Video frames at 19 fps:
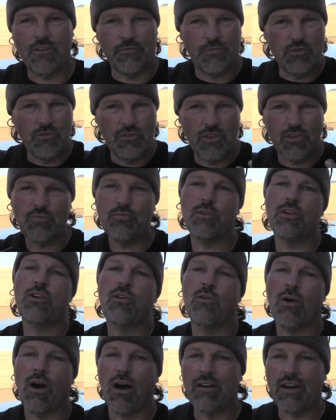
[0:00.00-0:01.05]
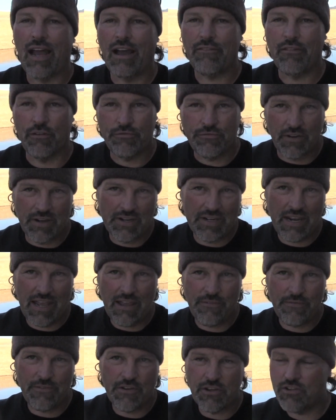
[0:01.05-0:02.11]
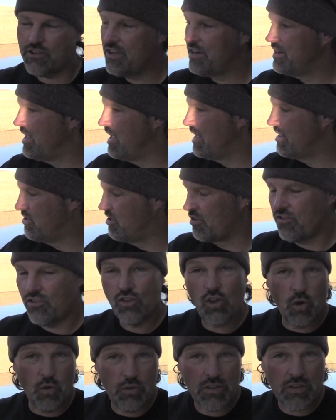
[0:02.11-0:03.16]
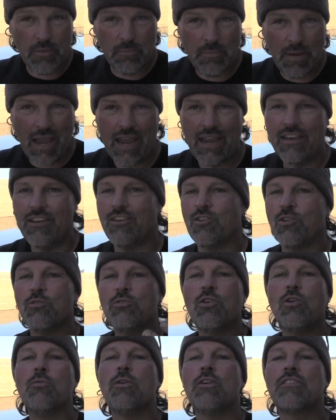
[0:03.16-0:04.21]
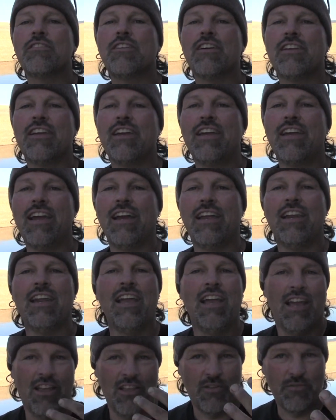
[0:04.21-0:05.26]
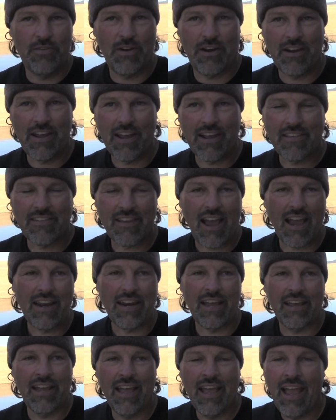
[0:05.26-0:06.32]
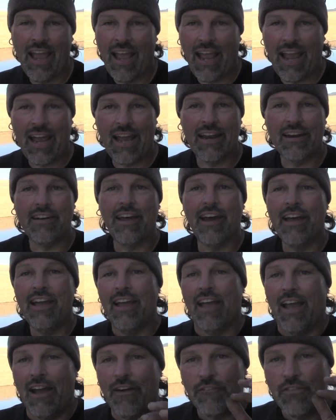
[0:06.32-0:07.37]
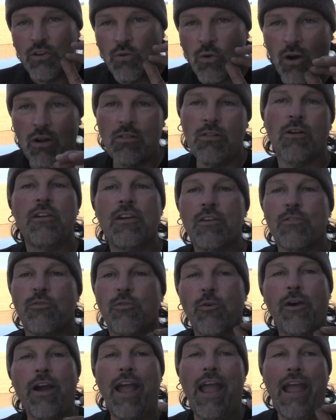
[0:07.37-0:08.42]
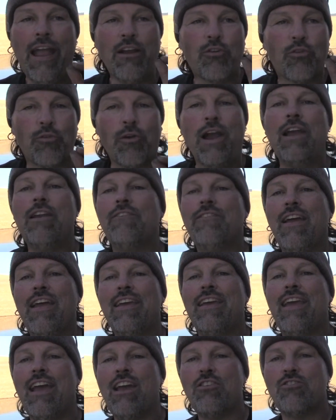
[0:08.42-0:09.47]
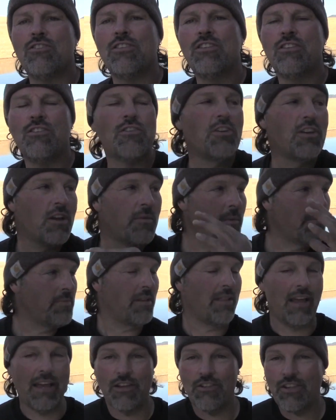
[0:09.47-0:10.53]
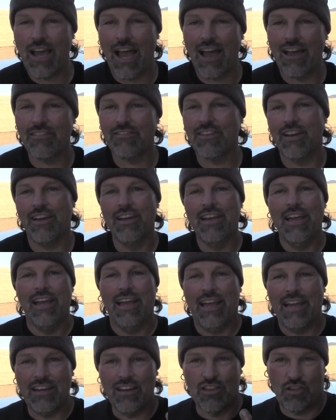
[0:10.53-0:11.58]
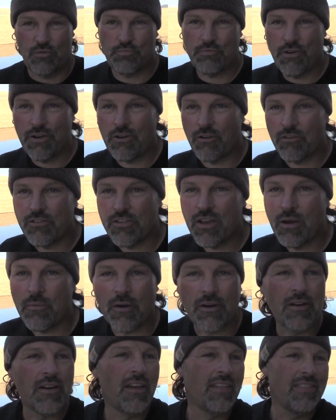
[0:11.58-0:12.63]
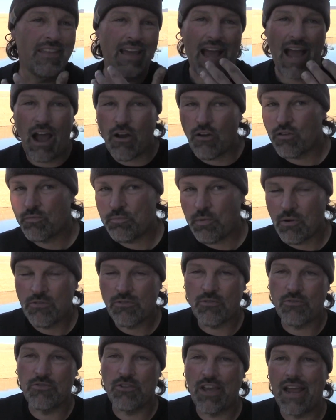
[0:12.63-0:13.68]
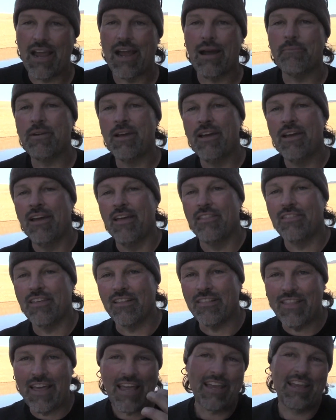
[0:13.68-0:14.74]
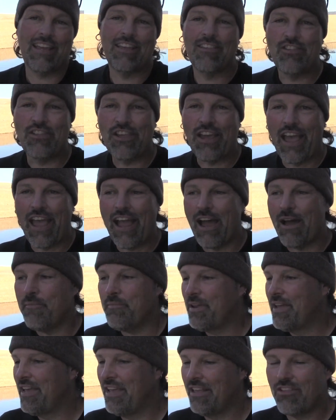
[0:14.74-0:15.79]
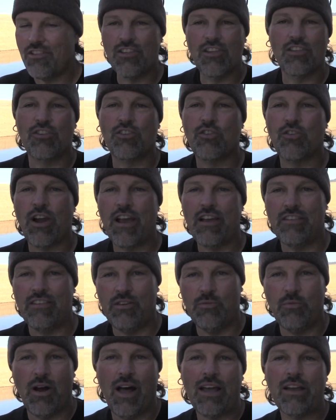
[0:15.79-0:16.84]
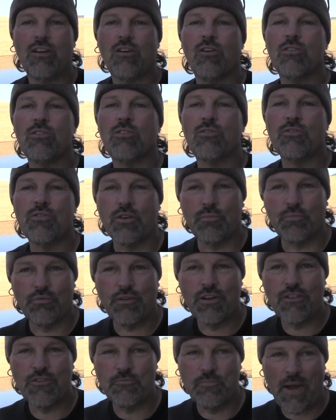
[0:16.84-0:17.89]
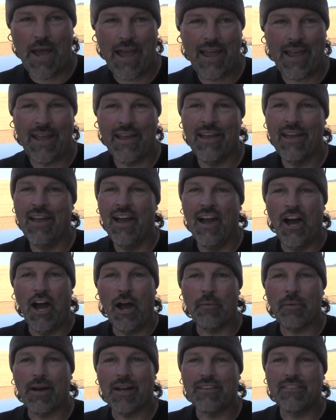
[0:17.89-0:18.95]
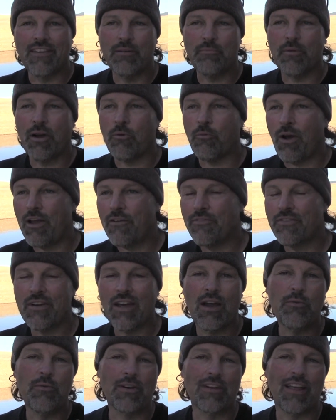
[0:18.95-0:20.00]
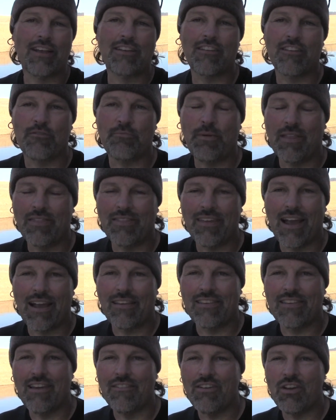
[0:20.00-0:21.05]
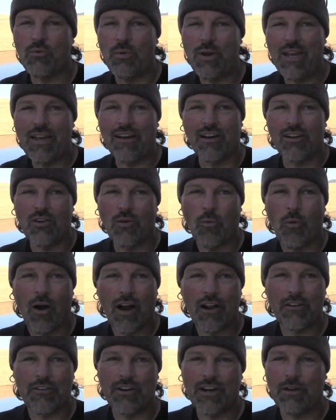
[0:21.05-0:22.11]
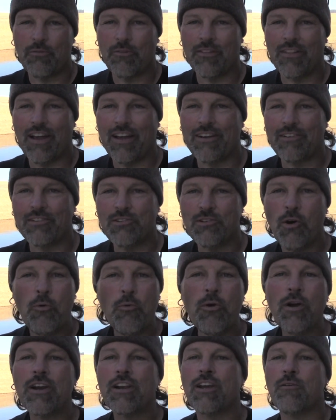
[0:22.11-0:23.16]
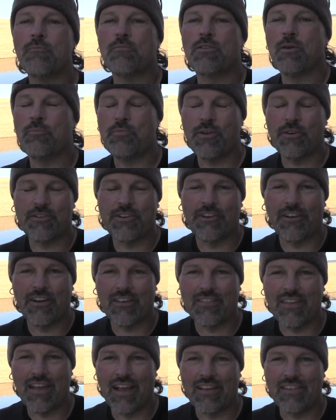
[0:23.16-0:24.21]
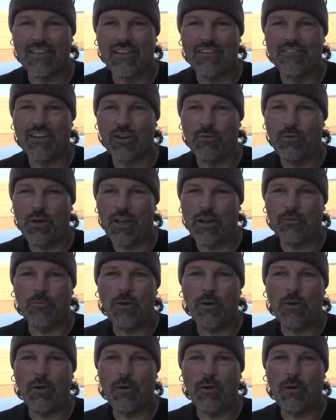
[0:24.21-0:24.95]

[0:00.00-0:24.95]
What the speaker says: If you just want to go out and have a fun day fishing, just soak some bait. You don't know what's going to hit. It's very exciting. And if you are looking for a great vacation, you know, you come up to Lake Shasta in the spring or summer, the houseboats are jammed. The lake is jammed. It's just crazy. Well, I called over to Bridge Bay. I said, my wife and I would like to spend Thanksgiving week on the water. And they were like, no one comes up here during Thanksgiving week.